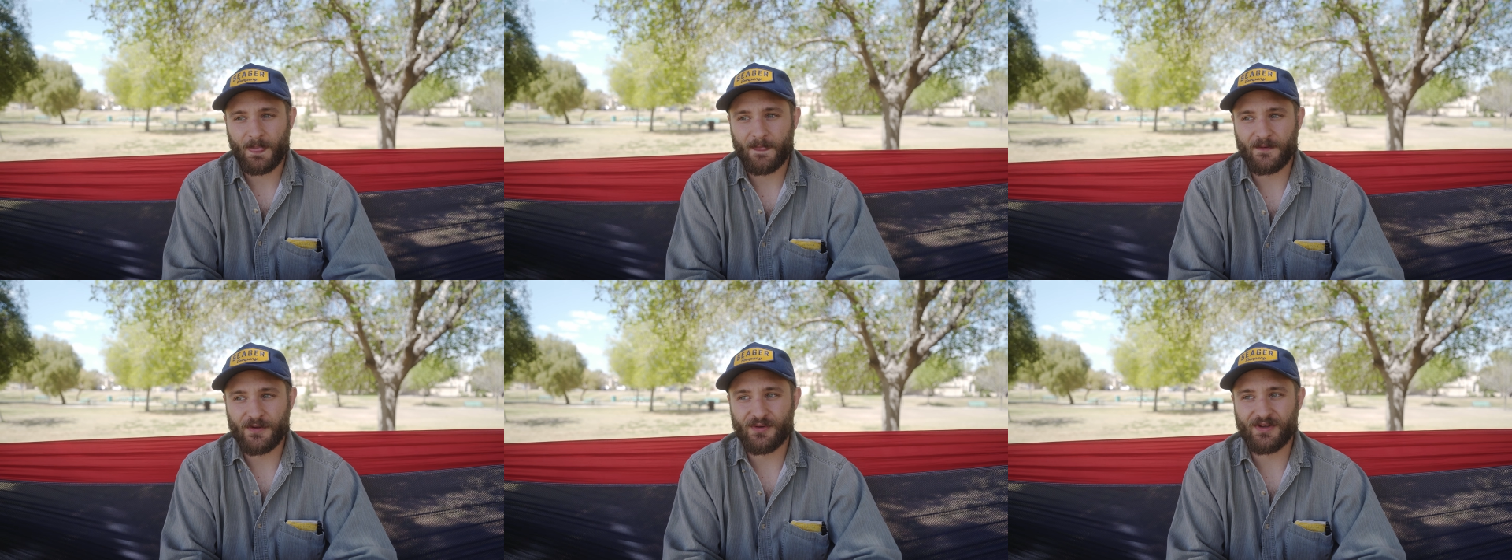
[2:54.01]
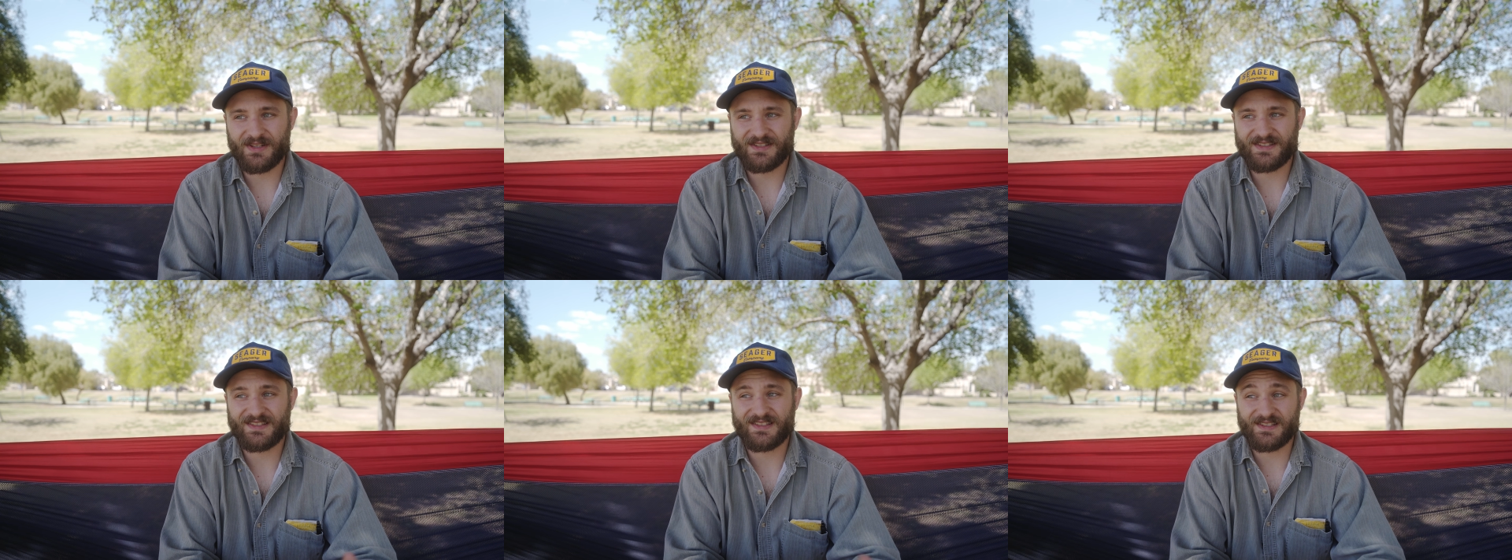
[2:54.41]
You
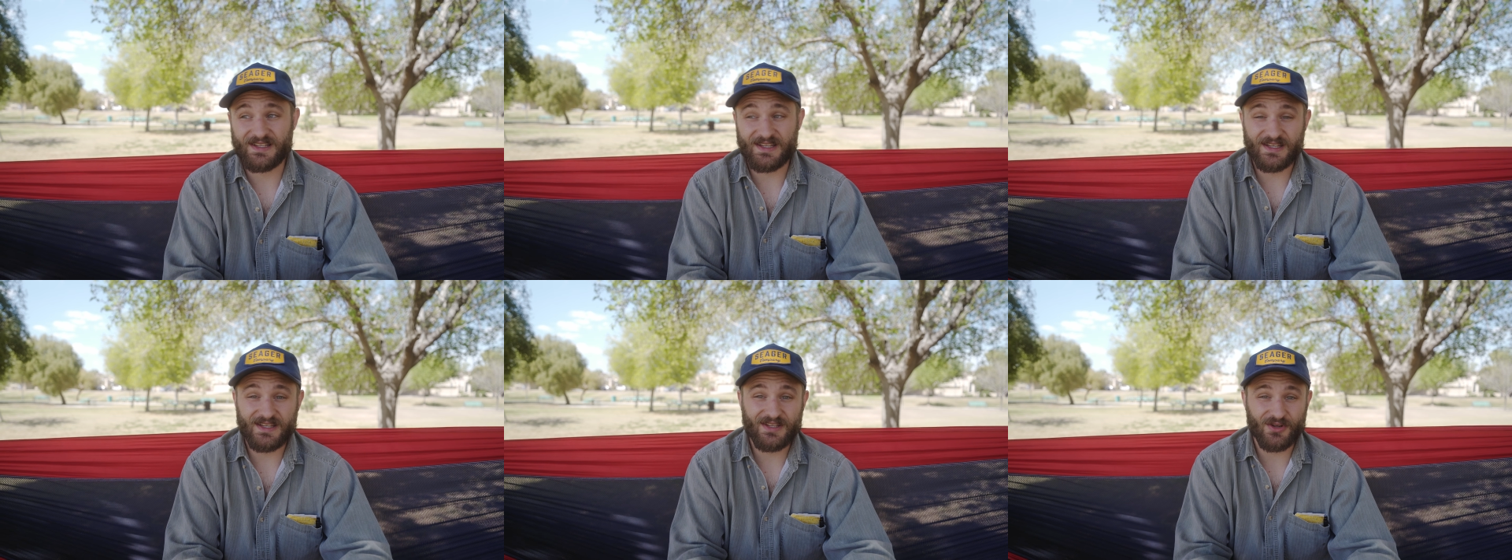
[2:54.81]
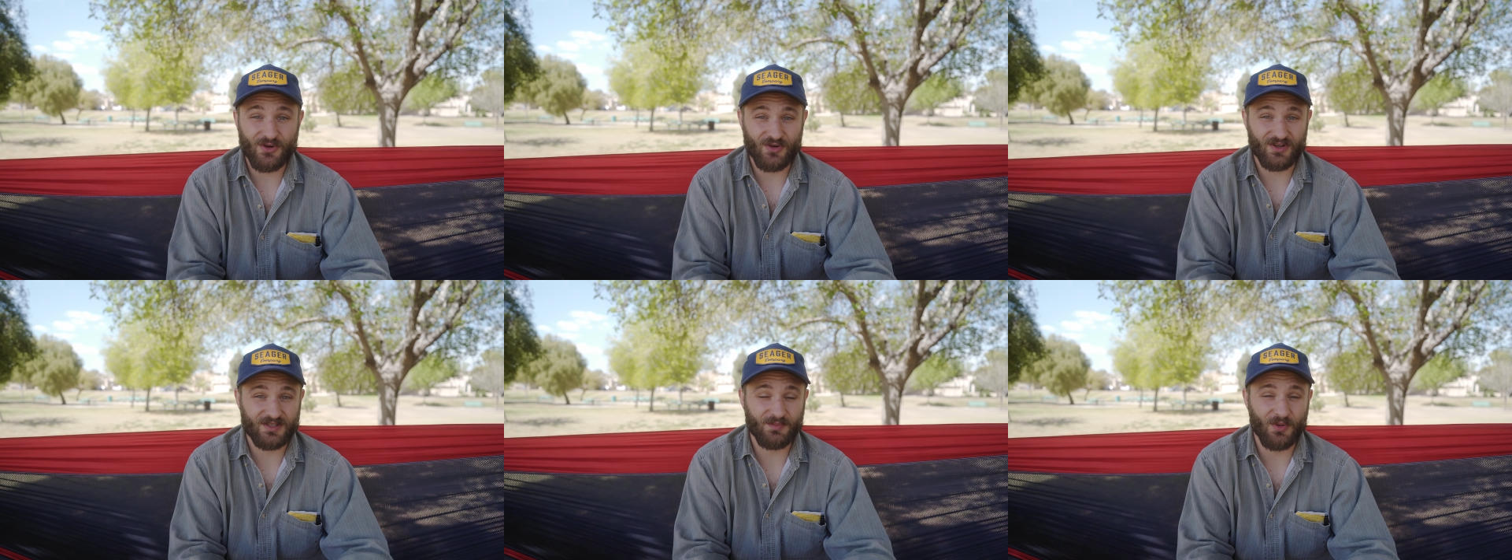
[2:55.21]
can see
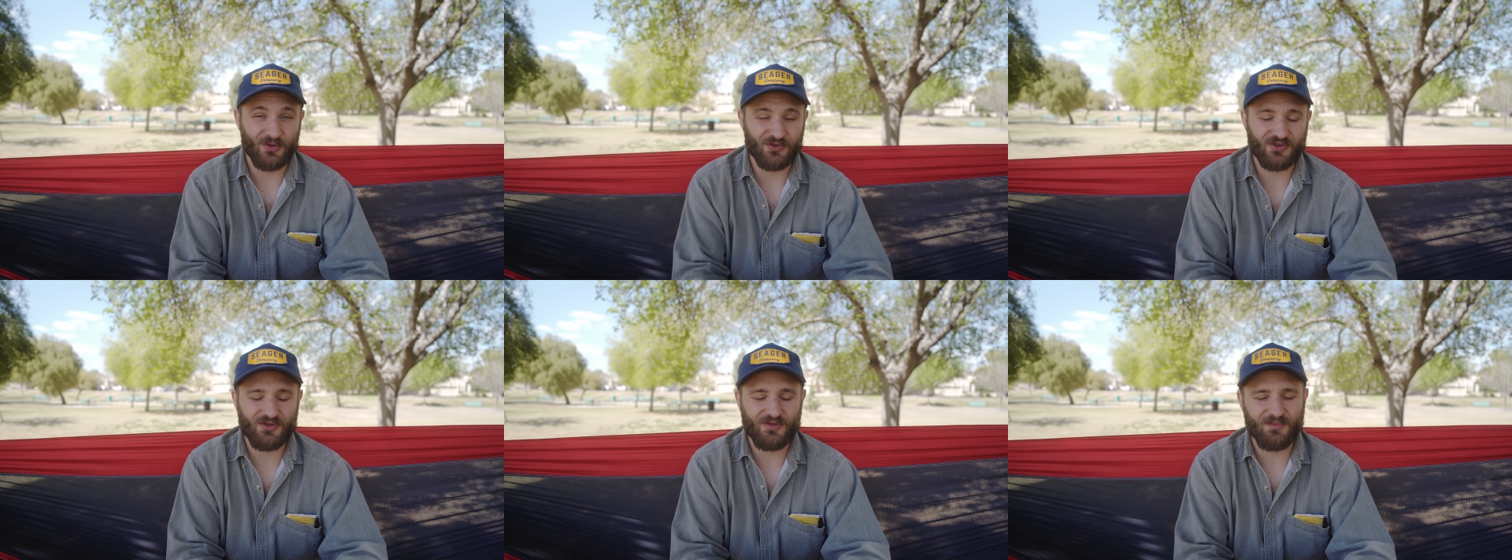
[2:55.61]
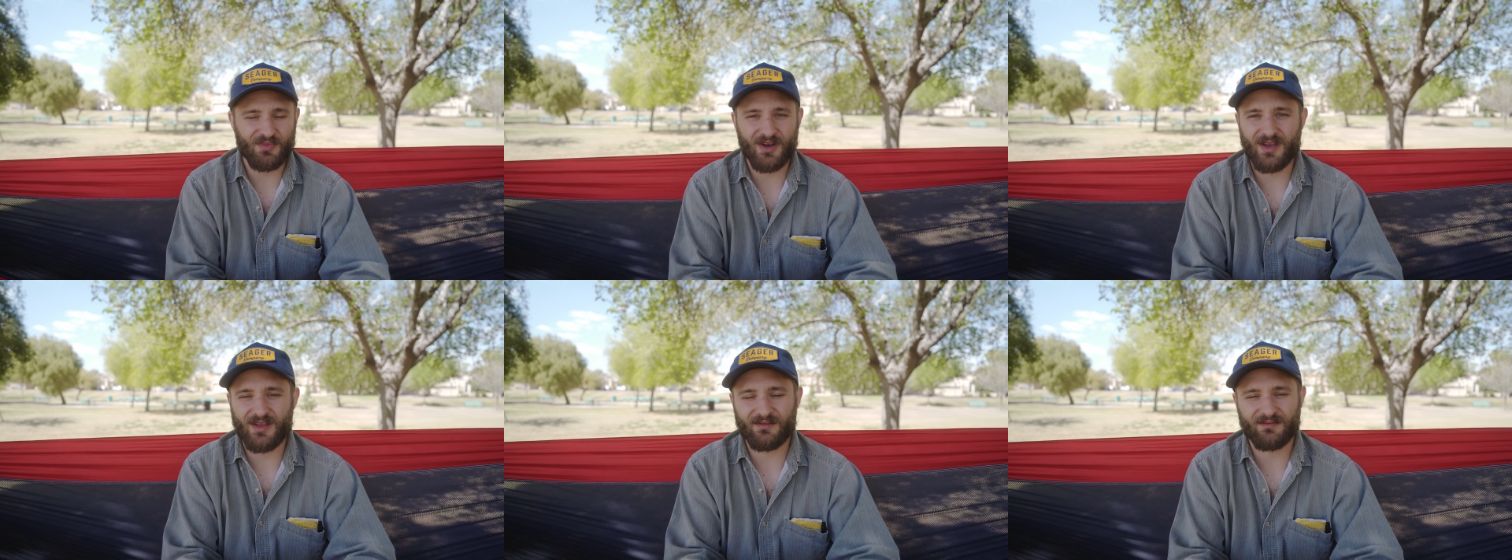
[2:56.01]
your exposure,
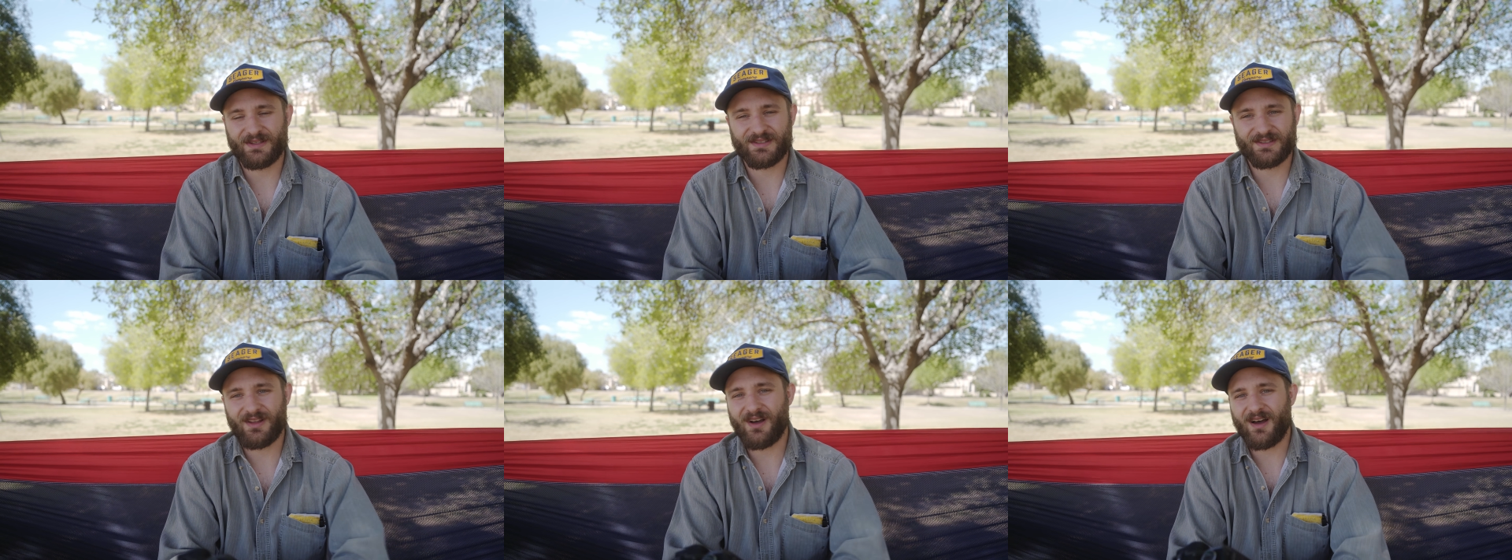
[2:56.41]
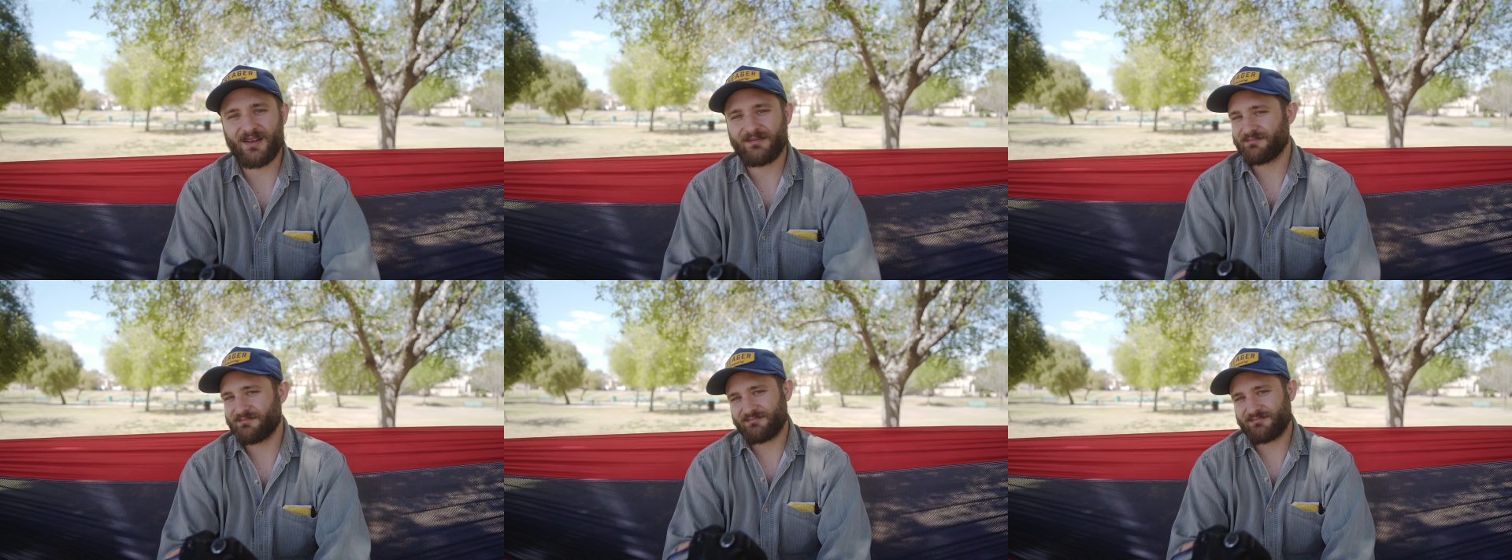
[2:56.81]
but it's not